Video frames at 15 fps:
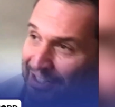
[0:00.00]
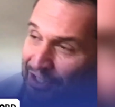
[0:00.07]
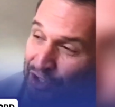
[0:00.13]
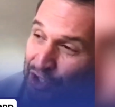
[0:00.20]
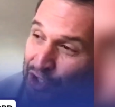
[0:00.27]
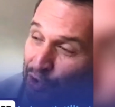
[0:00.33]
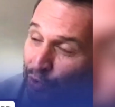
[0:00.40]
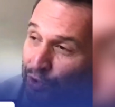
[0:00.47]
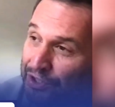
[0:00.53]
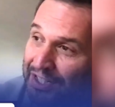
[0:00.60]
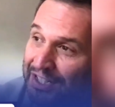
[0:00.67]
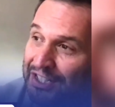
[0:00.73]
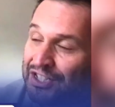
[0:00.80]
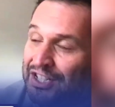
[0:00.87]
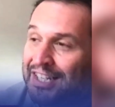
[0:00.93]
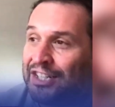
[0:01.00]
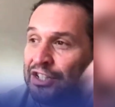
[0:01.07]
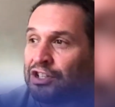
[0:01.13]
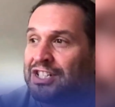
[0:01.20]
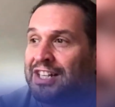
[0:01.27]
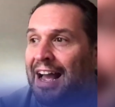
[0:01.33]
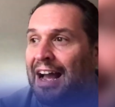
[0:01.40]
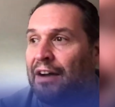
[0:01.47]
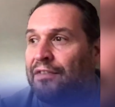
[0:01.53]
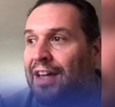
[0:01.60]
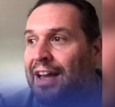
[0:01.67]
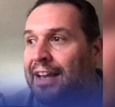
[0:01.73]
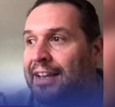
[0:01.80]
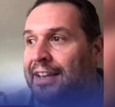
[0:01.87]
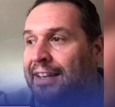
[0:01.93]
showed that he doesn't have
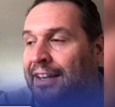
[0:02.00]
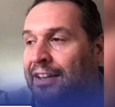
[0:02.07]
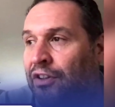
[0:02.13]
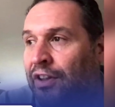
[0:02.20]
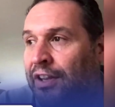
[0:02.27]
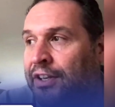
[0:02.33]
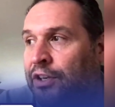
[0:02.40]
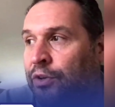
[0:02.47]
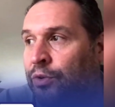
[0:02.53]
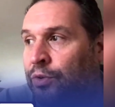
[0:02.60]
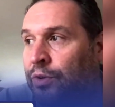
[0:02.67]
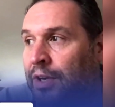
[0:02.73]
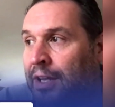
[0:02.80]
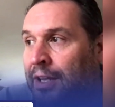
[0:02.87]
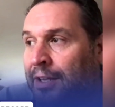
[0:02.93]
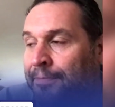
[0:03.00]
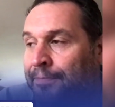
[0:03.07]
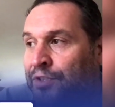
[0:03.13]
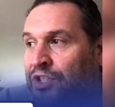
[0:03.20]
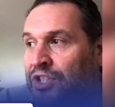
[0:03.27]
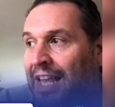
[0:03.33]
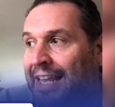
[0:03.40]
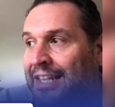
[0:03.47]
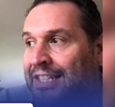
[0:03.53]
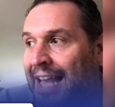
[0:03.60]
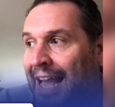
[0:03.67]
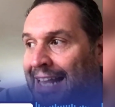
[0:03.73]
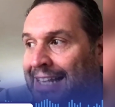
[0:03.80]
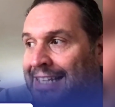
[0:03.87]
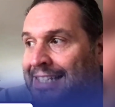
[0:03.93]
that kind of clinical side to
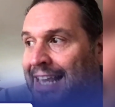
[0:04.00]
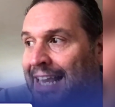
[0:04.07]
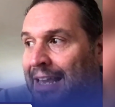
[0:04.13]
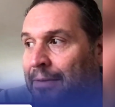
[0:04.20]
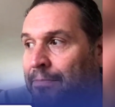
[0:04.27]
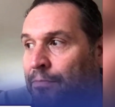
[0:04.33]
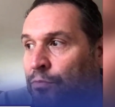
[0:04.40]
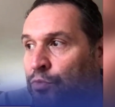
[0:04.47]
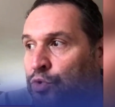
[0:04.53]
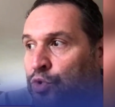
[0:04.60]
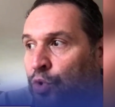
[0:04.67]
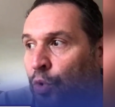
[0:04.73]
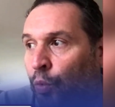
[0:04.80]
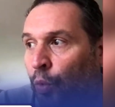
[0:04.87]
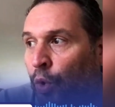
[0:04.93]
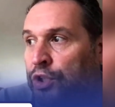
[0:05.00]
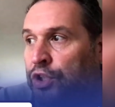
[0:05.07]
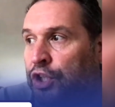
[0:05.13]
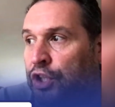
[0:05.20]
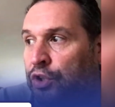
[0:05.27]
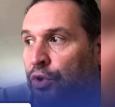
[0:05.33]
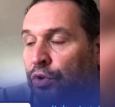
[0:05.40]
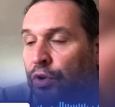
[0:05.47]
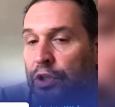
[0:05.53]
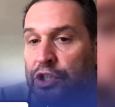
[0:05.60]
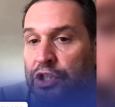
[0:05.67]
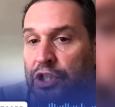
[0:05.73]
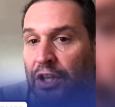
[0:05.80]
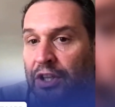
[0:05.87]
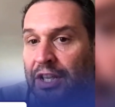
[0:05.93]
his game. So what do you do on
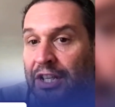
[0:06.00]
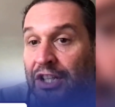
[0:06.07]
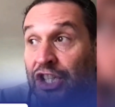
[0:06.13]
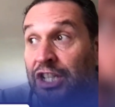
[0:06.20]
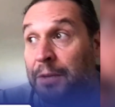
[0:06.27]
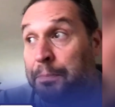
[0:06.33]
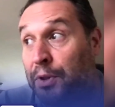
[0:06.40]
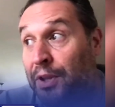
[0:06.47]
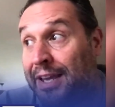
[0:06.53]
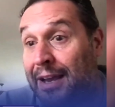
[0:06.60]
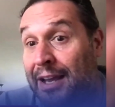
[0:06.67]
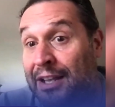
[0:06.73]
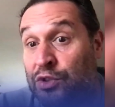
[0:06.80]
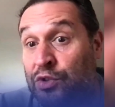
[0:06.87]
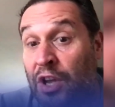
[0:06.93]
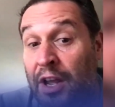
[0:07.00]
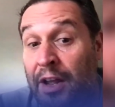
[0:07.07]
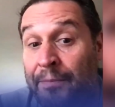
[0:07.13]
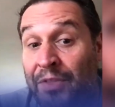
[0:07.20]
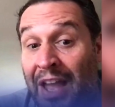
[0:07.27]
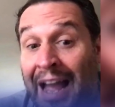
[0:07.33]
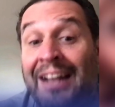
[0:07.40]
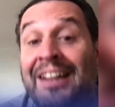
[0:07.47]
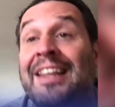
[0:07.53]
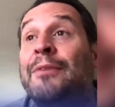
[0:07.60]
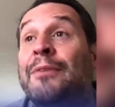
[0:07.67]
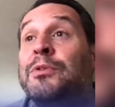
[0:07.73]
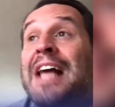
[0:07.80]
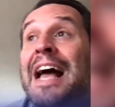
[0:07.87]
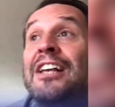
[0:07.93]
Sunday? Do you play it? Andy
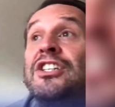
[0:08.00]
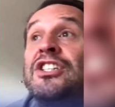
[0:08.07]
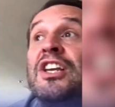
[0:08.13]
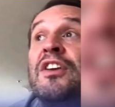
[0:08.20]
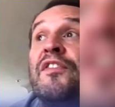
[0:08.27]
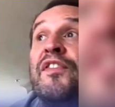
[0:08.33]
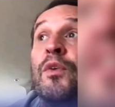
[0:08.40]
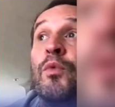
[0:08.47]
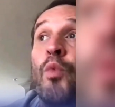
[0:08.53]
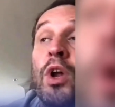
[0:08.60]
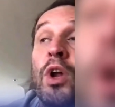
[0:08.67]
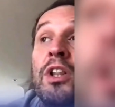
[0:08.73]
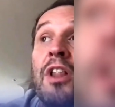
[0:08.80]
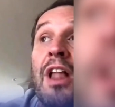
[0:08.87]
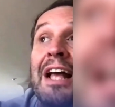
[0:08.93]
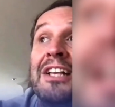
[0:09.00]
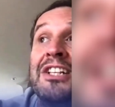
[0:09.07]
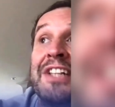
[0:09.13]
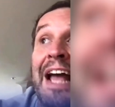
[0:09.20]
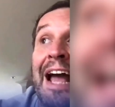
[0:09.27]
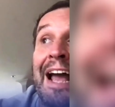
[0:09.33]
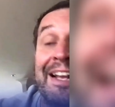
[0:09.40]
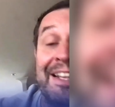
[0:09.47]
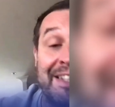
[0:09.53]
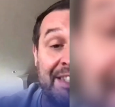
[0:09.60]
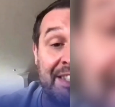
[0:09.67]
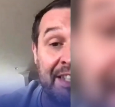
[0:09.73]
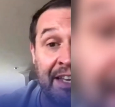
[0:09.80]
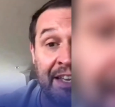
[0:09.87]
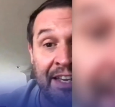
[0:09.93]
was asking for one last
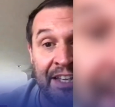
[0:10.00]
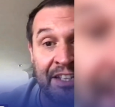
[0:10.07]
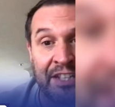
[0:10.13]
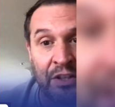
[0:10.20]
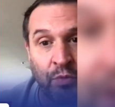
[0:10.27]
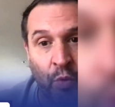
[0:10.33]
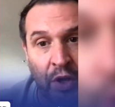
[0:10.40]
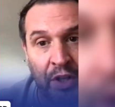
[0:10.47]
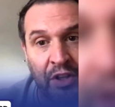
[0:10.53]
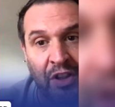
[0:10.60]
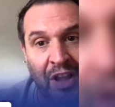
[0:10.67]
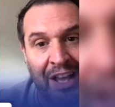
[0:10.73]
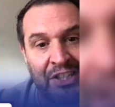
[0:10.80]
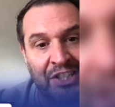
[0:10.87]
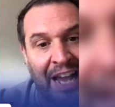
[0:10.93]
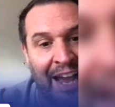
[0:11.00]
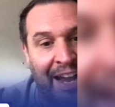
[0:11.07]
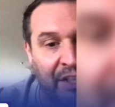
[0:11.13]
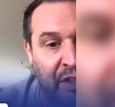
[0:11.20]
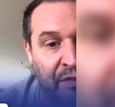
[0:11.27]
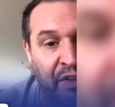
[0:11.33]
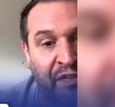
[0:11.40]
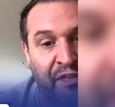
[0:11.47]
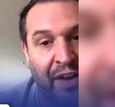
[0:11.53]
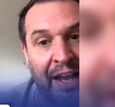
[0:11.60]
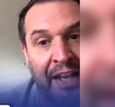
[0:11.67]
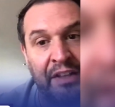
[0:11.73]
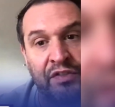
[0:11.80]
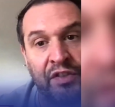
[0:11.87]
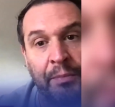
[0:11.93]
act. He says one last act of
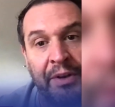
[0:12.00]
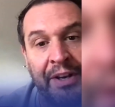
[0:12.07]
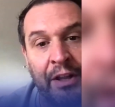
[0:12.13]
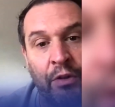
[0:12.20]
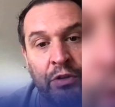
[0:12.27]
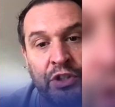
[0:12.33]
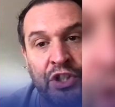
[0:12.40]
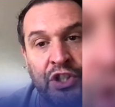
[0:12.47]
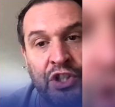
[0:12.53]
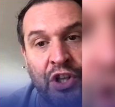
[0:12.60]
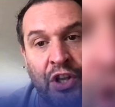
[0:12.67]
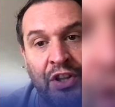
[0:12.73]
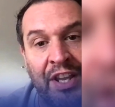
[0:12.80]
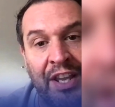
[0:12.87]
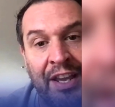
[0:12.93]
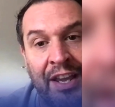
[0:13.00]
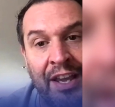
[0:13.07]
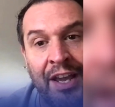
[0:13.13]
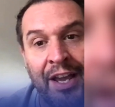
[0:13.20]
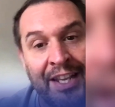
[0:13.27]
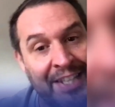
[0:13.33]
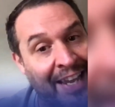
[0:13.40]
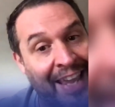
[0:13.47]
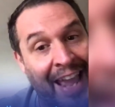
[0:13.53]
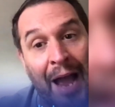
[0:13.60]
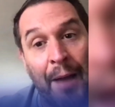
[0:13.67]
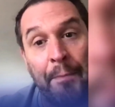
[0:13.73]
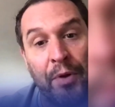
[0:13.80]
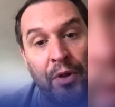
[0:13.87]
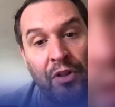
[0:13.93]
defiance from Morelos on Sunday. It's a
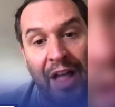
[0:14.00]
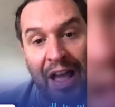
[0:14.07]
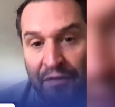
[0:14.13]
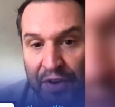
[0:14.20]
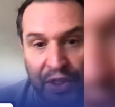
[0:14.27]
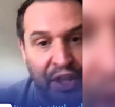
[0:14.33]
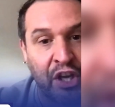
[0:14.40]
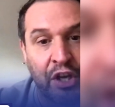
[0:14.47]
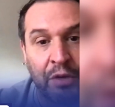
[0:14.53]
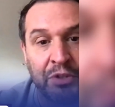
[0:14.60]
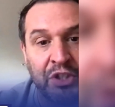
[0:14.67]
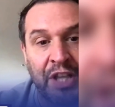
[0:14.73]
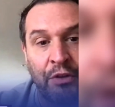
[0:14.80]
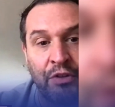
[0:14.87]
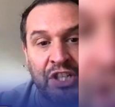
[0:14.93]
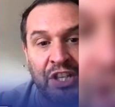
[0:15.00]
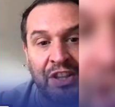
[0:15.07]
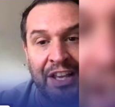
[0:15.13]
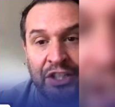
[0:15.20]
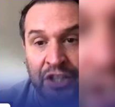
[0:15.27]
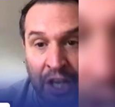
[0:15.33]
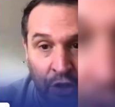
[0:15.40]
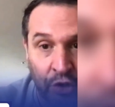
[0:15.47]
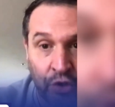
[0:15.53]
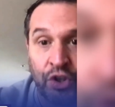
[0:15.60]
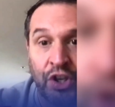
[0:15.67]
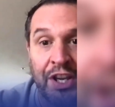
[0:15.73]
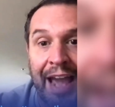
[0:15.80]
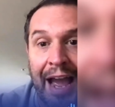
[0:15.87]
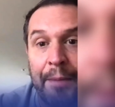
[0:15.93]
gamble. Everything comes down to this. Do
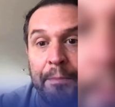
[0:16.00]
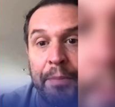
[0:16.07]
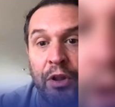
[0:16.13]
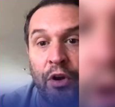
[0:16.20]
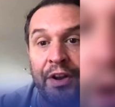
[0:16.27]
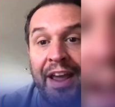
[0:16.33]
you gamble on